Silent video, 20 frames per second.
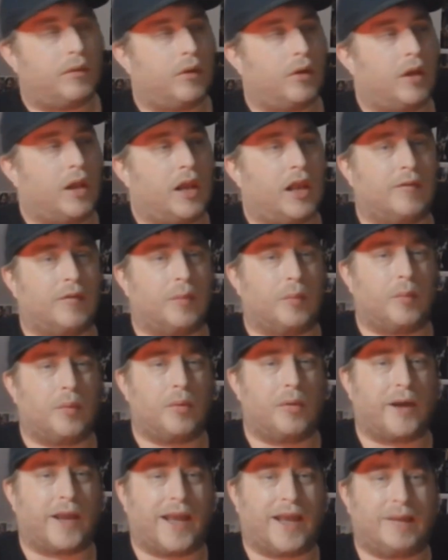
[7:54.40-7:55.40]
Love a
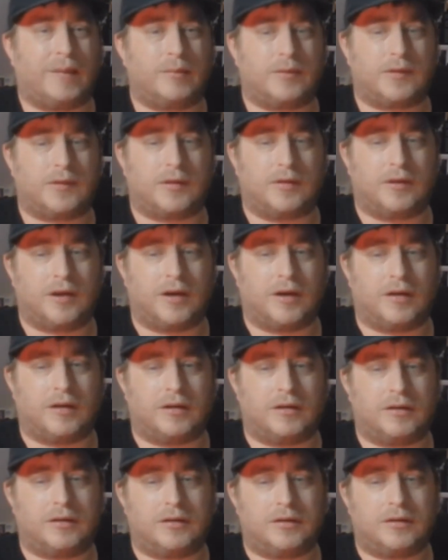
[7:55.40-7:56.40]
WarGames, didn't you?
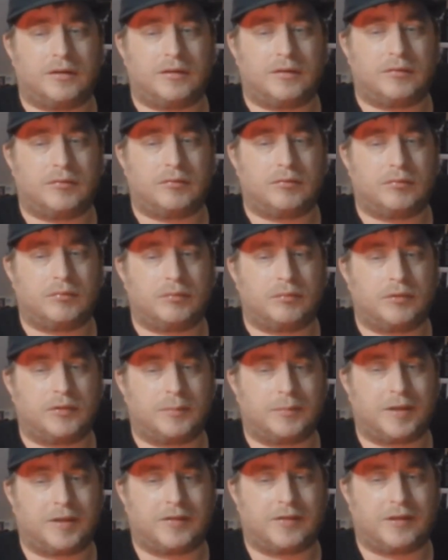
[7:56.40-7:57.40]

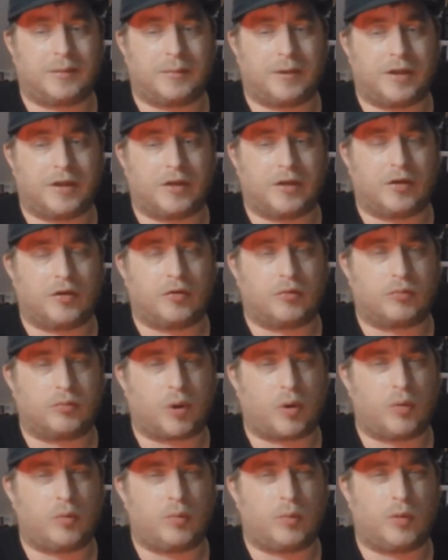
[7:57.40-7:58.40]
Especially when you got the
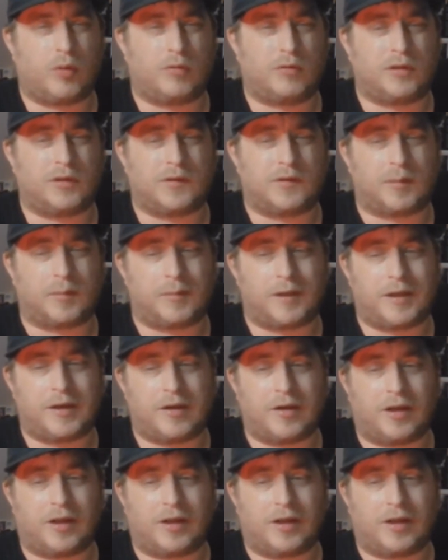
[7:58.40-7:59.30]
Road Warriors, the Midnight